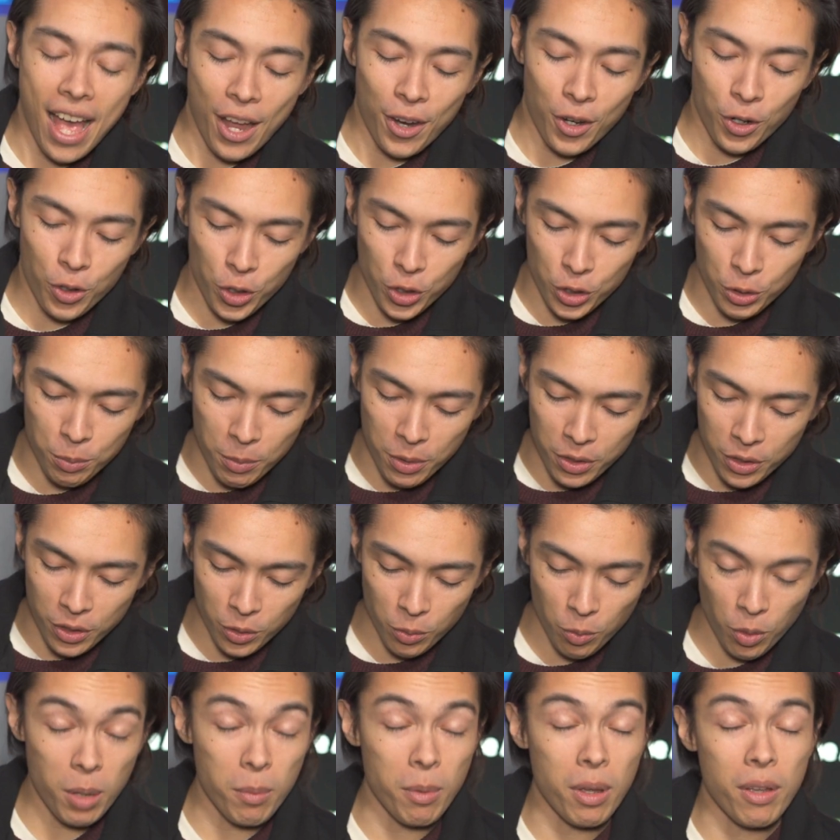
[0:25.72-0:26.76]
Christmas
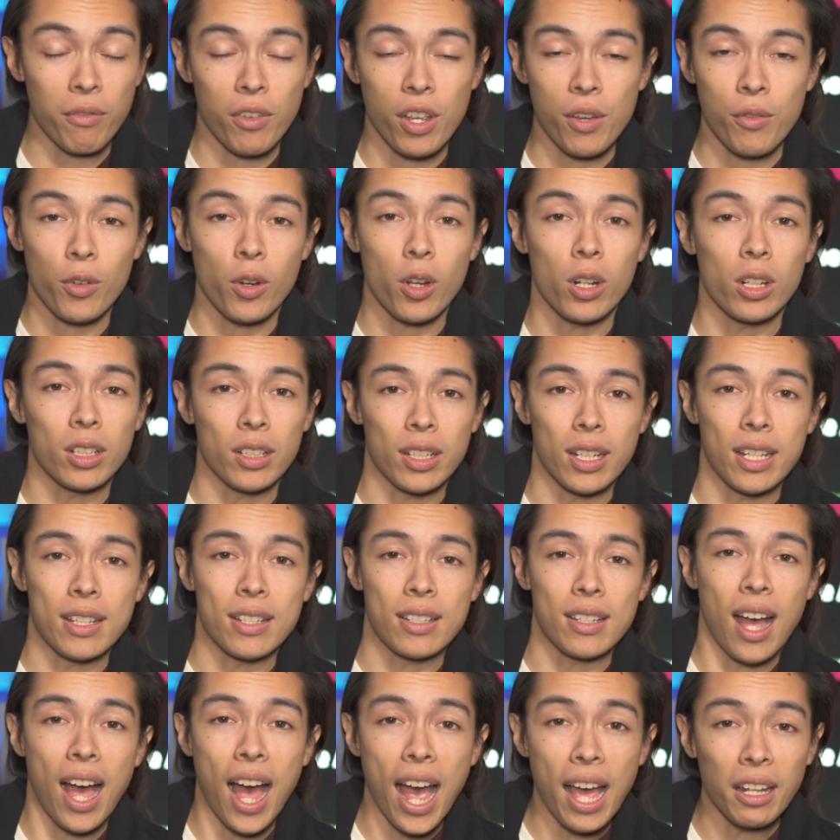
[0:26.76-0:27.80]
is one of my favorite
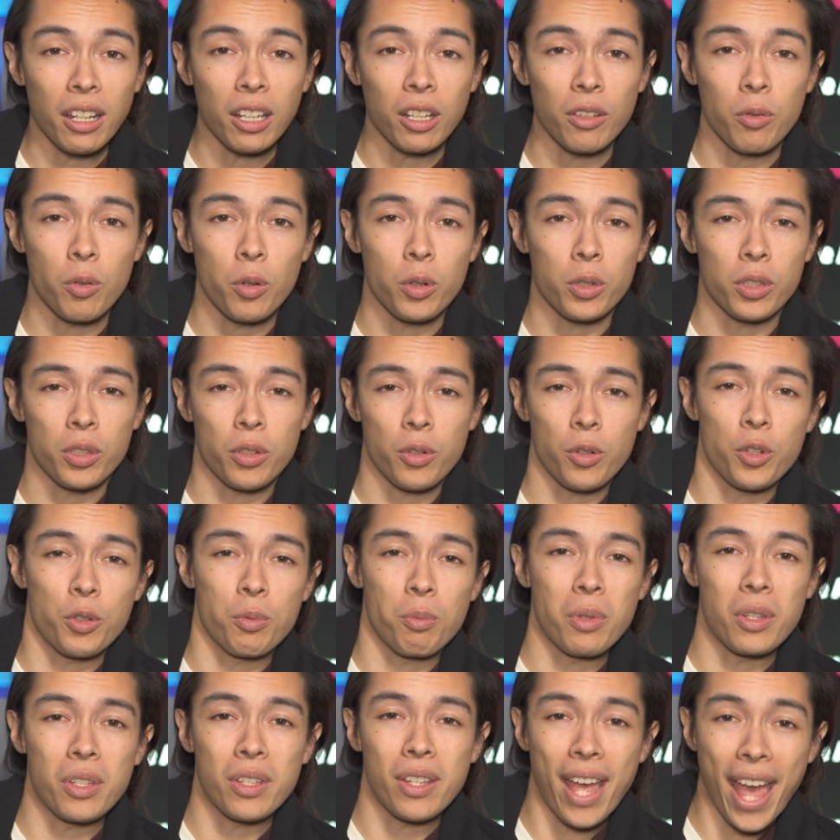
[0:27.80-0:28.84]
holidays. I look forward to
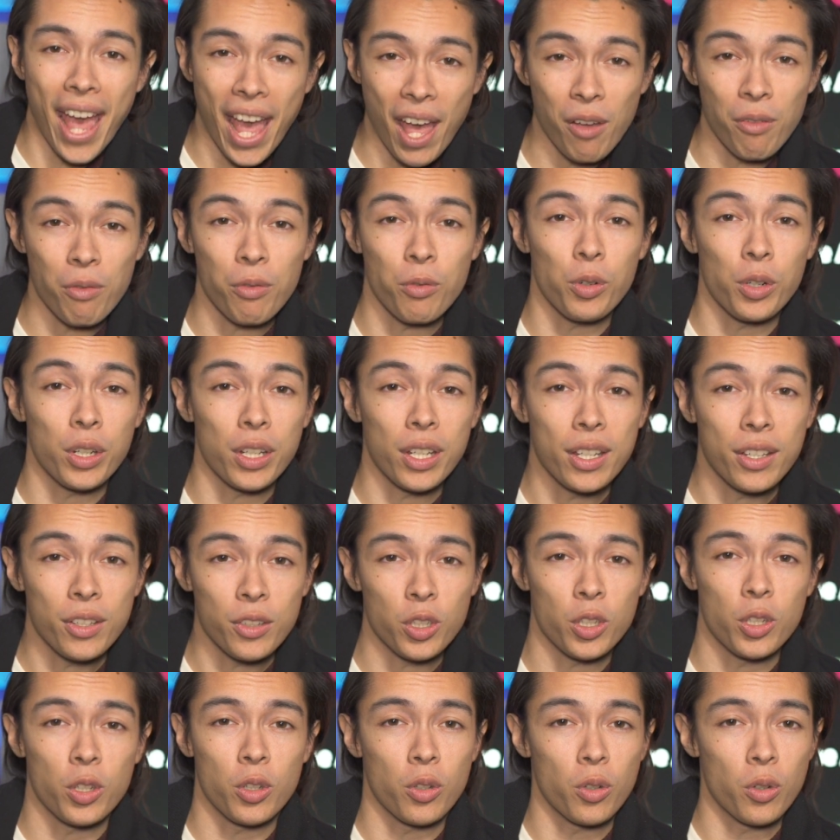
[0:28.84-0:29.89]
Christmas every
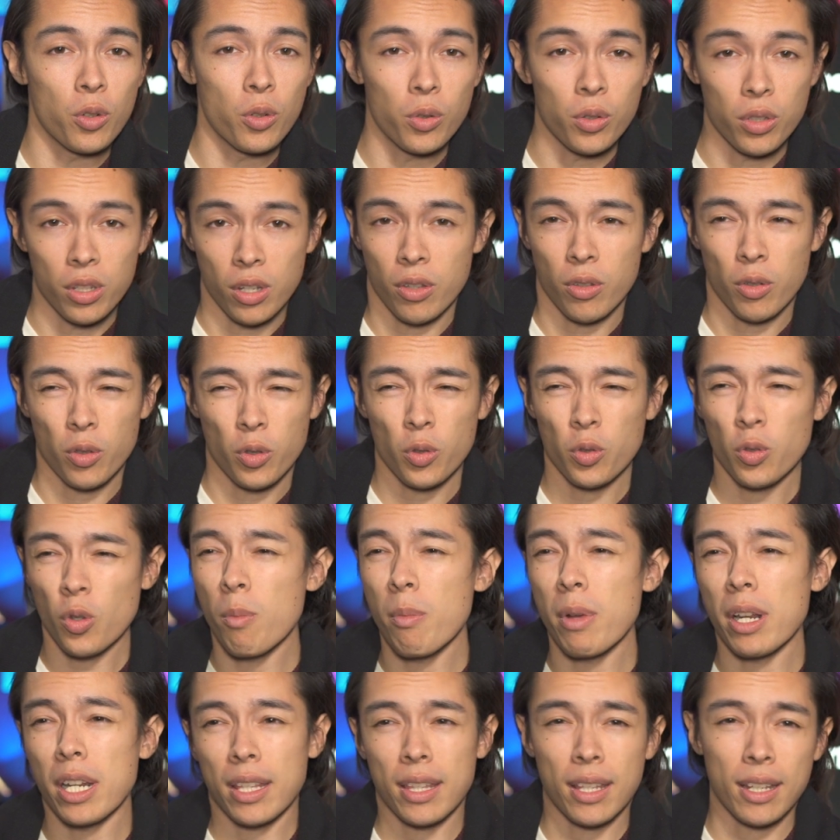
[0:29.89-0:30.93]
single year. There's so
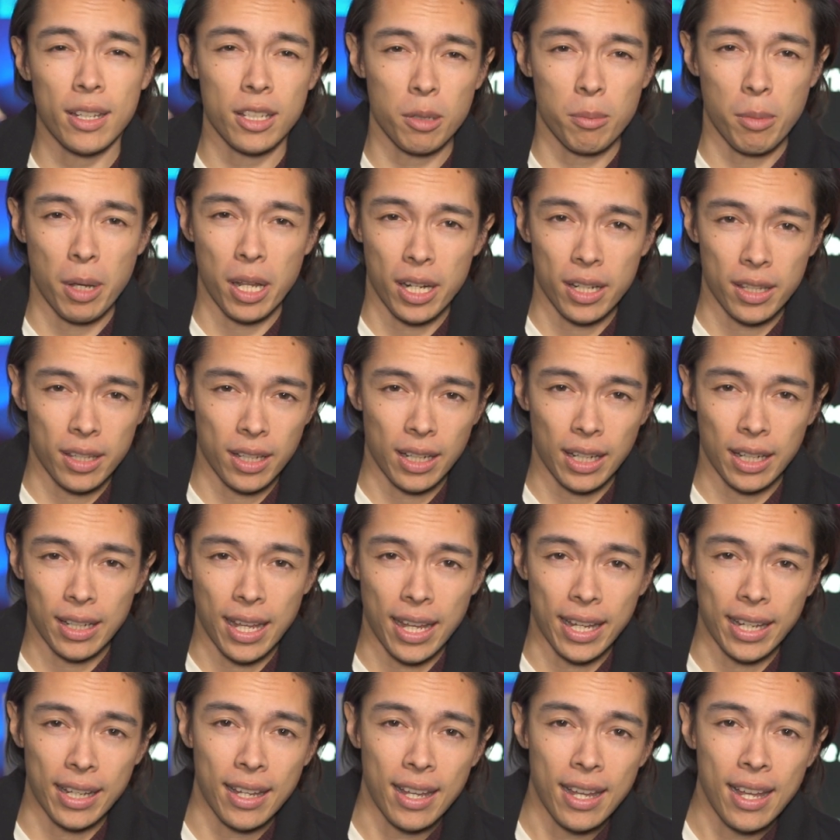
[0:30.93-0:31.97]
many things about it that I
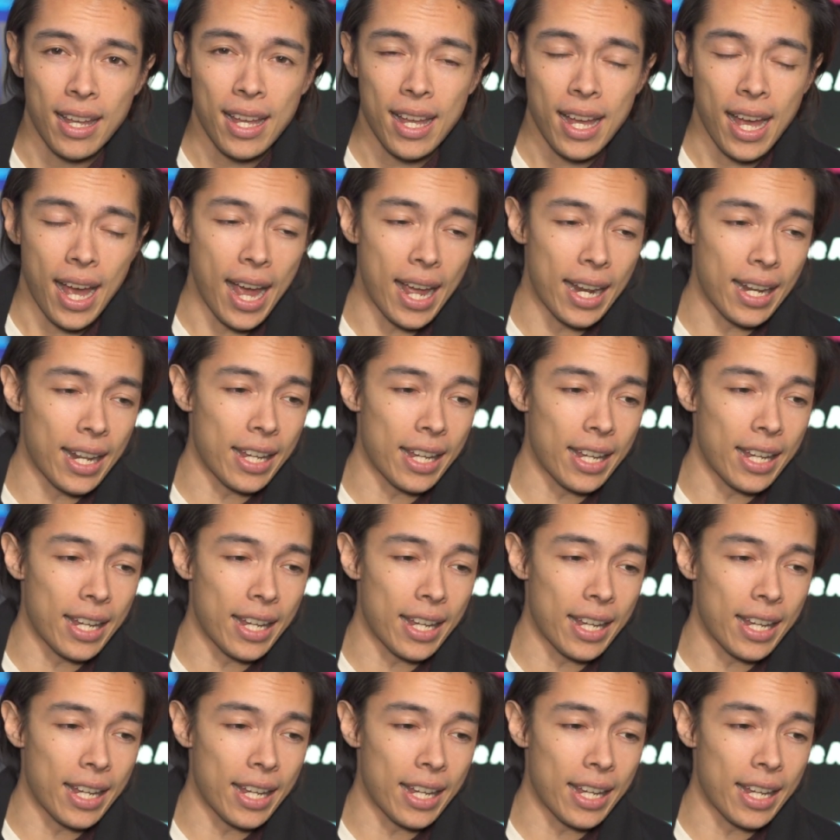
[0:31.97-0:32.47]
like. I